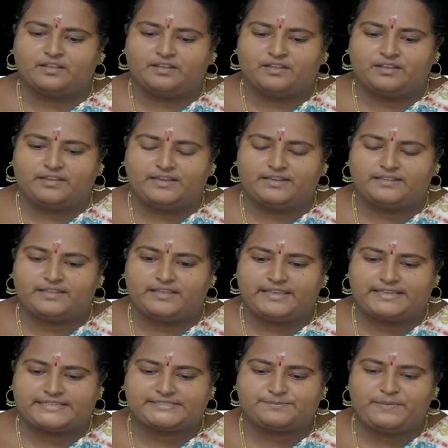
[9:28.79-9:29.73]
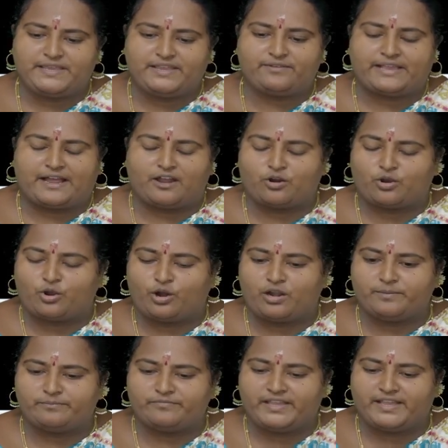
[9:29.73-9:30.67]
In the XB
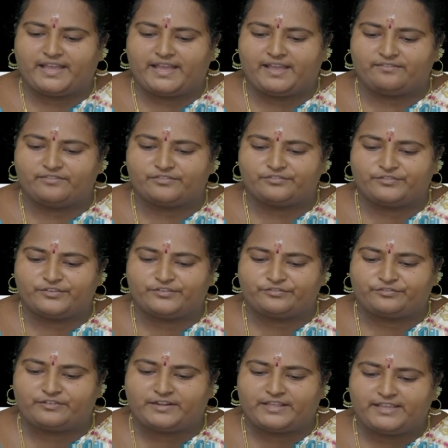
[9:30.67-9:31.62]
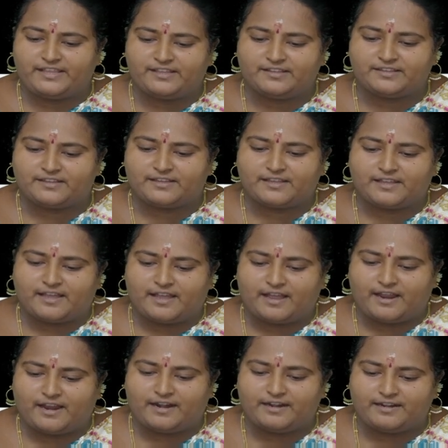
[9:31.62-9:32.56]
column, we have 50,
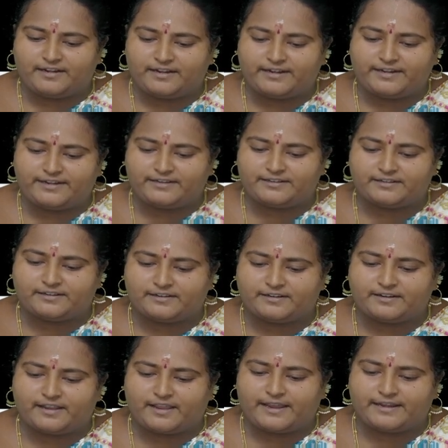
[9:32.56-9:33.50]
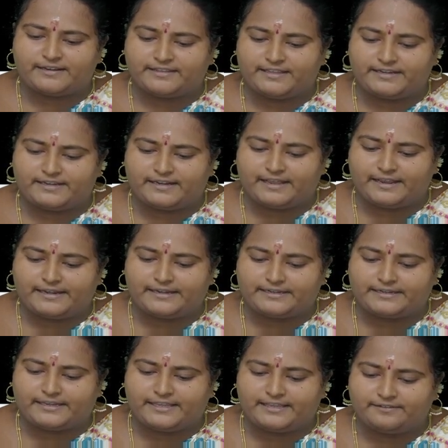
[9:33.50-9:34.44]
100 and then
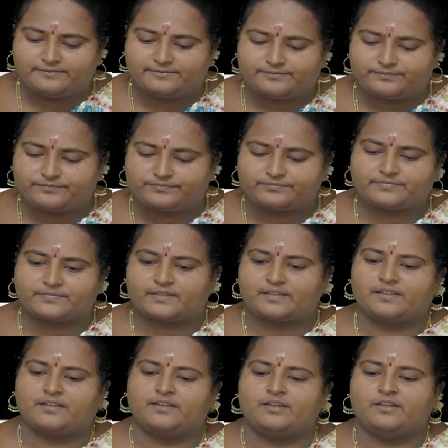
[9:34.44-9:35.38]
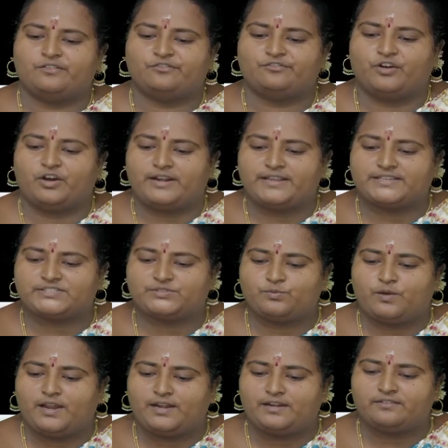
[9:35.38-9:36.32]
90. For
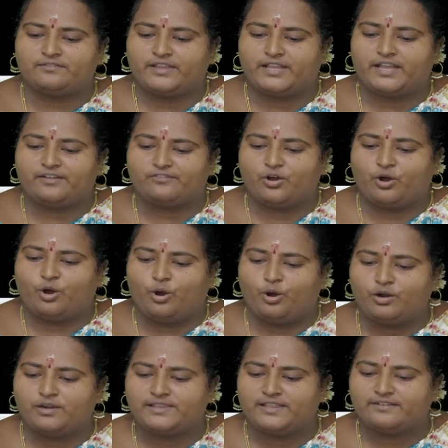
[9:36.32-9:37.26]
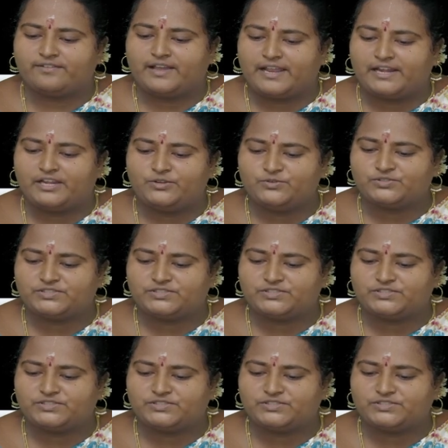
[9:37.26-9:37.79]
x1, we have all the values